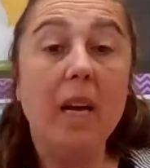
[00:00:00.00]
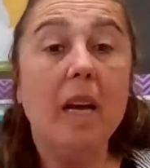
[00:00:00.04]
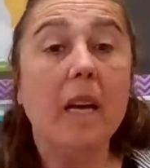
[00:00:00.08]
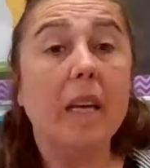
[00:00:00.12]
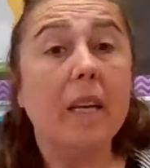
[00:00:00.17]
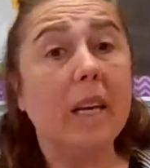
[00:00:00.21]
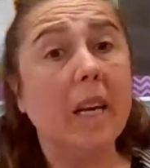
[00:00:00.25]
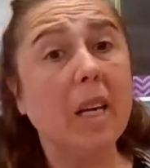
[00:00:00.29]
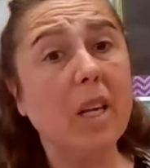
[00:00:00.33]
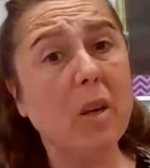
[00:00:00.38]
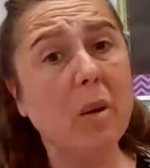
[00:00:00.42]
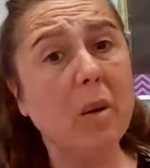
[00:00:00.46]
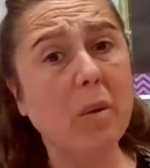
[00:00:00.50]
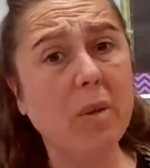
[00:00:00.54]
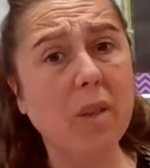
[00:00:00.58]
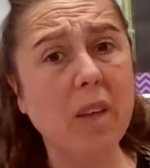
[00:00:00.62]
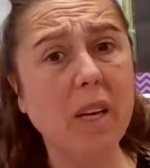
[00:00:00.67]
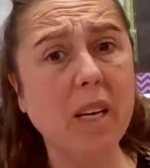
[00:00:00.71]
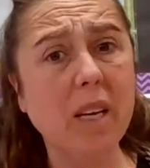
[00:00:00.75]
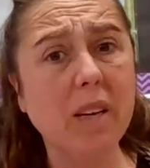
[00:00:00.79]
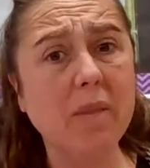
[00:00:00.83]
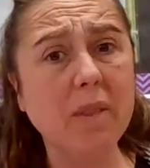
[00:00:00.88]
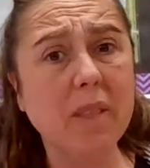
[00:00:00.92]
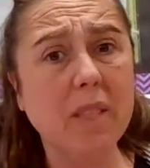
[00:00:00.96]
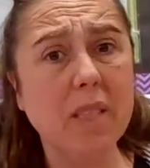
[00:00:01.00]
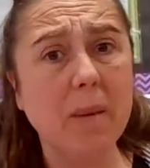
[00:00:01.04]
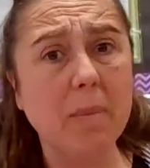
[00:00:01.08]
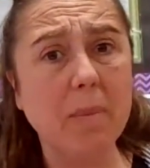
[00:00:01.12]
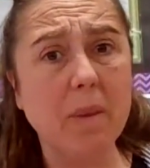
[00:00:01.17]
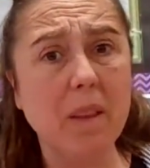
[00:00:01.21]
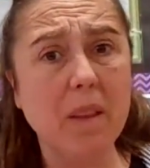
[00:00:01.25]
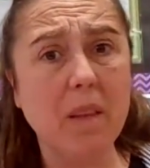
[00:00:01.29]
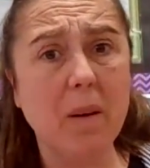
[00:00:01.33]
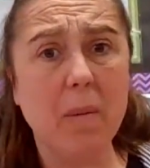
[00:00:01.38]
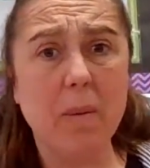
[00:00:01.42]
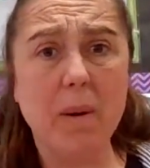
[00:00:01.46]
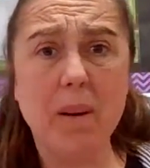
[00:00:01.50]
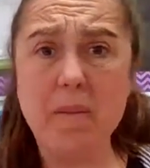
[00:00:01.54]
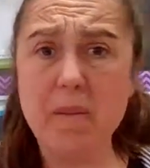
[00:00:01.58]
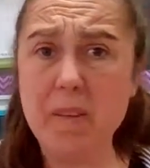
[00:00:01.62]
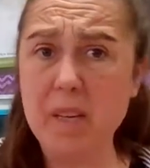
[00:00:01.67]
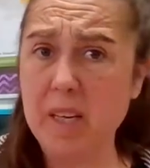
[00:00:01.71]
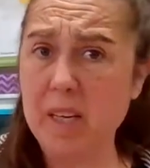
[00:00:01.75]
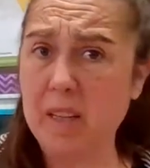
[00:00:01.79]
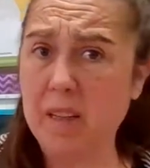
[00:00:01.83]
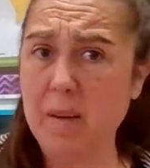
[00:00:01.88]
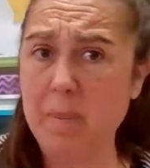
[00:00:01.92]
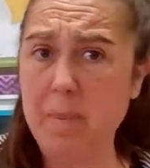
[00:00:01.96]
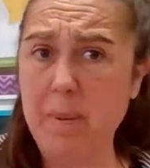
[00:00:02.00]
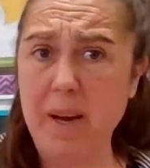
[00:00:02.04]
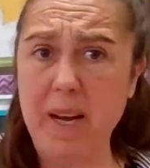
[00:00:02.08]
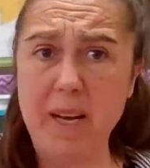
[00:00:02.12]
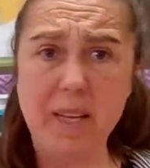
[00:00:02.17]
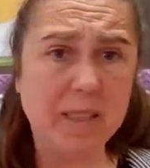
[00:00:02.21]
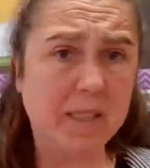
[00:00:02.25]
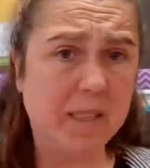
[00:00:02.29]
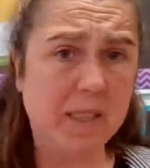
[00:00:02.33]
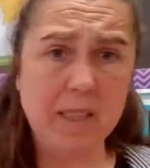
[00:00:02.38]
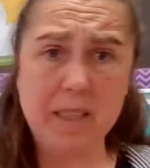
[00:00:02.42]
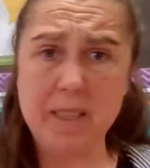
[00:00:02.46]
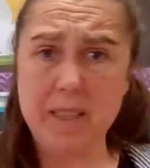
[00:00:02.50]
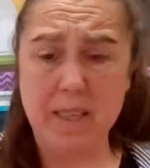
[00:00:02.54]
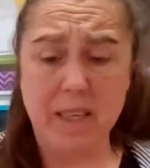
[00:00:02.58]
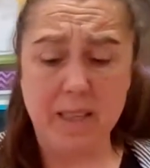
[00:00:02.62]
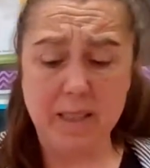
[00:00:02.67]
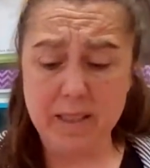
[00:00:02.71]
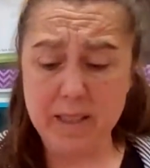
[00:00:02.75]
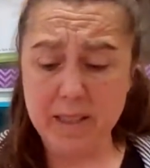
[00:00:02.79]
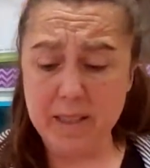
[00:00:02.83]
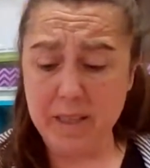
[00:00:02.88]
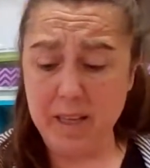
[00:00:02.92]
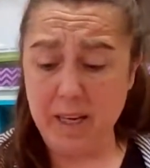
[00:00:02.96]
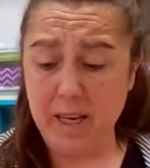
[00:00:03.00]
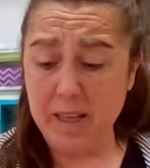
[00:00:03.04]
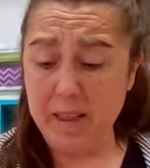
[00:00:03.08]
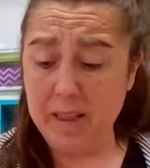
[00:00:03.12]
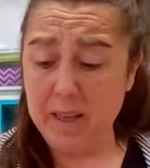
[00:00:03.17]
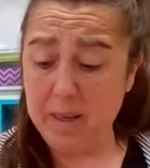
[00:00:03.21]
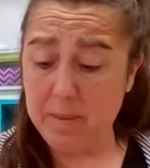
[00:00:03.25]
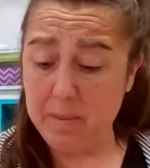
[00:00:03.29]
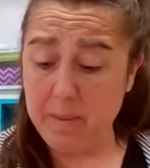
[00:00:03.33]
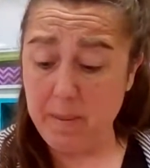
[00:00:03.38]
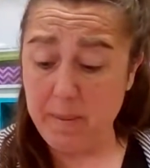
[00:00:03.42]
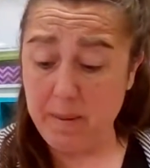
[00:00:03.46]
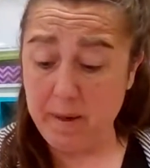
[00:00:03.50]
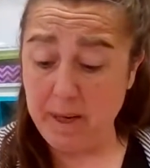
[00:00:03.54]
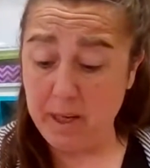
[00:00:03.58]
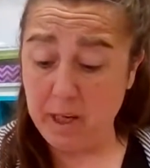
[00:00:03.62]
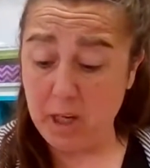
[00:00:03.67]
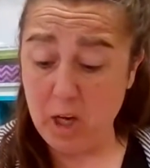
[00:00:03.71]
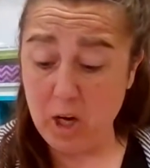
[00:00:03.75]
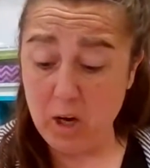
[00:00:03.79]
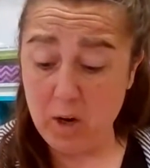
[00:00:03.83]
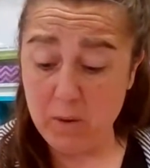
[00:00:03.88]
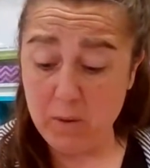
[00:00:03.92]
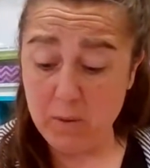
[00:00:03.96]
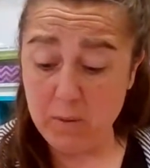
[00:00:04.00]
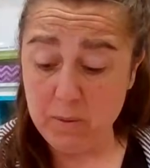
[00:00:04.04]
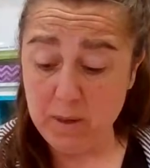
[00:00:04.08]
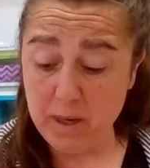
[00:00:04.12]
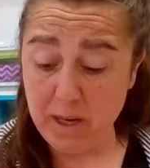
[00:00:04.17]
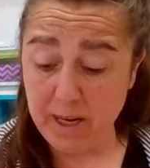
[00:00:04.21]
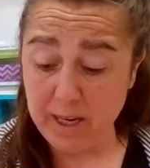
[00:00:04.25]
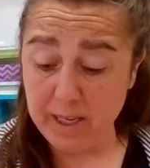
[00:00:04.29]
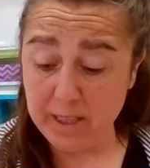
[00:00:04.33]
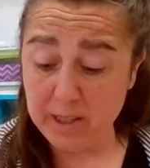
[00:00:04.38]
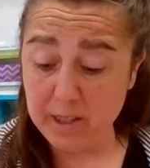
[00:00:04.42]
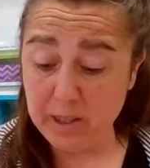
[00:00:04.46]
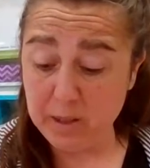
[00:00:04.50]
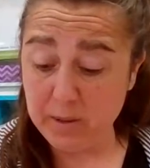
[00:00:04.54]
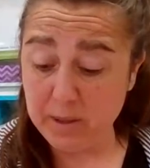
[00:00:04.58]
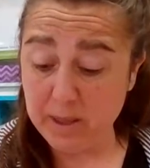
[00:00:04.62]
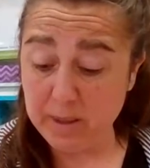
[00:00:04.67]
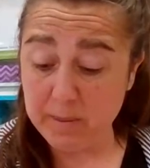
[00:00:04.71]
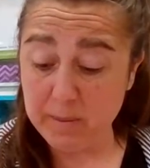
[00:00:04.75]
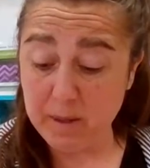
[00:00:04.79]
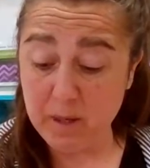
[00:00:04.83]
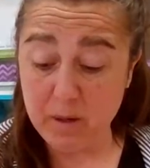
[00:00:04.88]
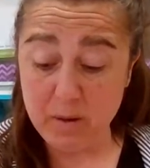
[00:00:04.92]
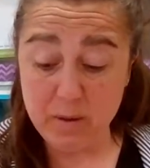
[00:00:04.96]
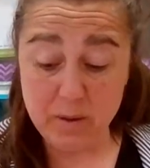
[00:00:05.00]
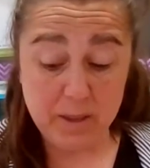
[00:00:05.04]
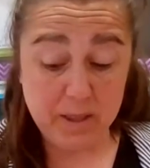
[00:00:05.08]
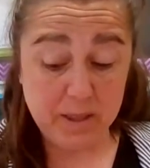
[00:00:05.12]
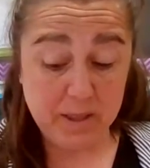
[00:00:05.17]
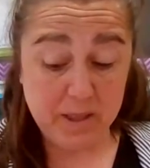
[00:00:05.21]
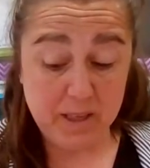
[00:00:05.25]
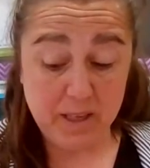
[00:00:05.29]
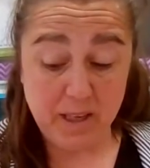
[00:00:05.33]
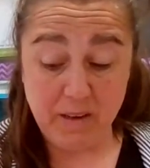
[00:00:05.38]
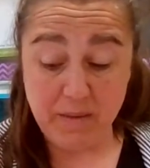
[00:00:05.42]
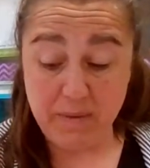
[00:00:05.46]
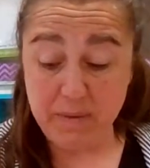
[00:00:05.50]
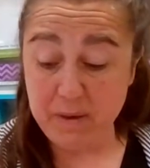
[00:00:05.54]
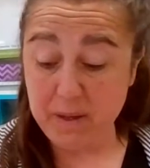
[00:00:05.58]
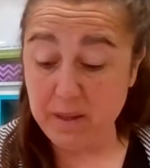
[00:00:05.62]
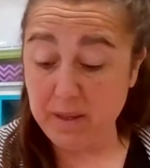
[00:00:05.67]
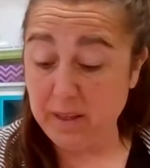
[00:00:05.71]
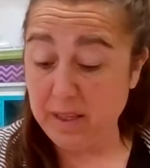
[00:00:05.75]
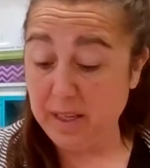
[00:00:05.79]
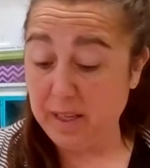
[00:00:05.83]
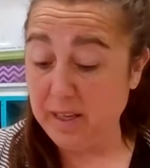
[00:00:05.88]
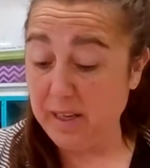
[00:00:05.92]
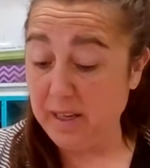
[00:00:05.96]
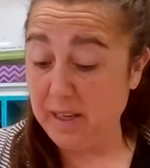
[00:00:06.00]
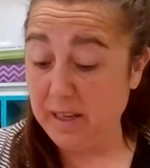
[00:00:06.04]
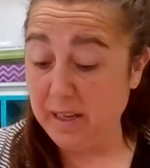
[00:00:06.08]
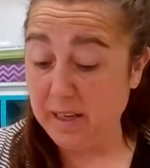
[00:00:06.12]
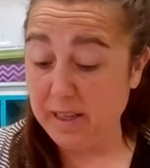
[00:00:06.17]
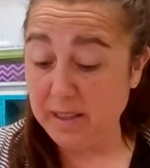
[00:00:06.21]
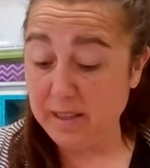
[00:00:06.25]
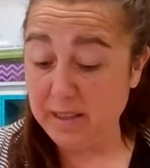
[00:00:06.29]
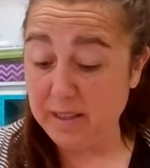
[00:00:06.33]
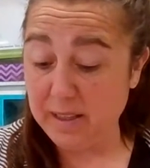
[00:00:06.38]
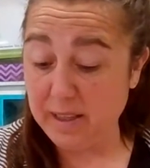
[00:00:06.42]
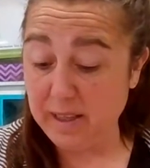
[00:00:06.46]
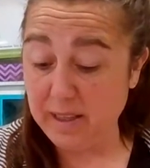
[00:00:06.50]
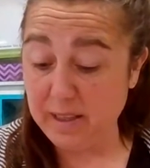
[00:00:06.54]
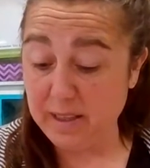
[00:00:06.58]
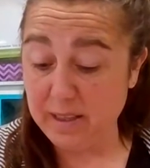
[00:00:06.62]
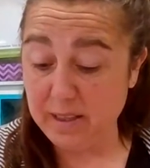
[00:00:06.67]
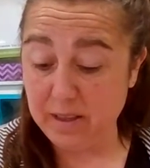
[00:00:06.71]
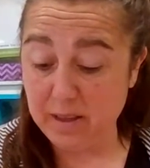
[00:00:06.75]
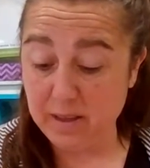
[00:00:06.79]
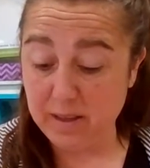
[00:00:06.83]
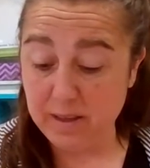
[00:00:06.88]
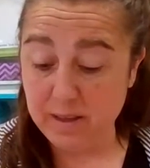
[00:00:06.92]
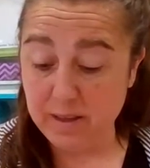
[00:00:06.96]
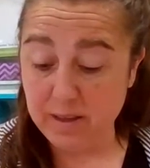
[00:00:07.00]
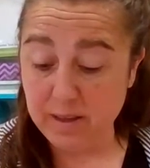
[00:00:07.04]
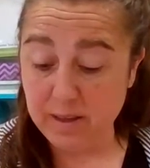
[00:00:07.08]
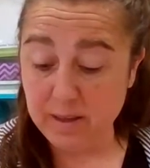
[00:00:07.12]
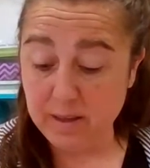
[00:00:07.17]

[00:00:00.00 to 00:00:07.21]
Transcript: Can you think of something that we've done in the past that doesn't? I think maybe a cone. Ice cream cone is definitely not a cylinder.